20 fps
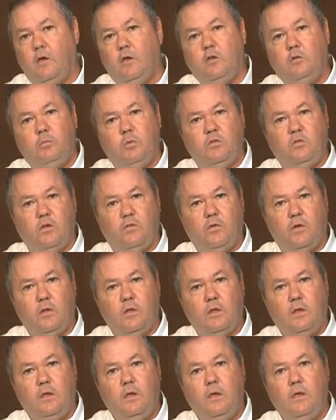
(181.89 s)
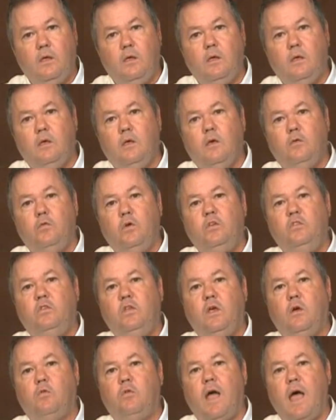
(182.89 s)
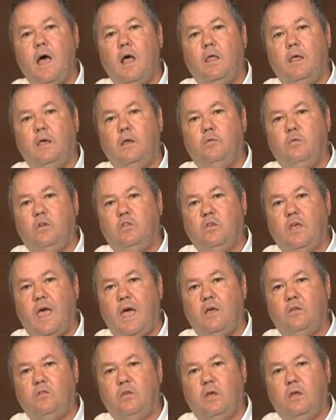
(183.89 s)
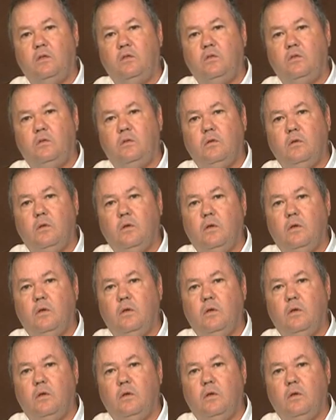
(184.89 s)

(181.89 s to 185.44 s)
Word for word: Specifically, if we see a rally in risk assets,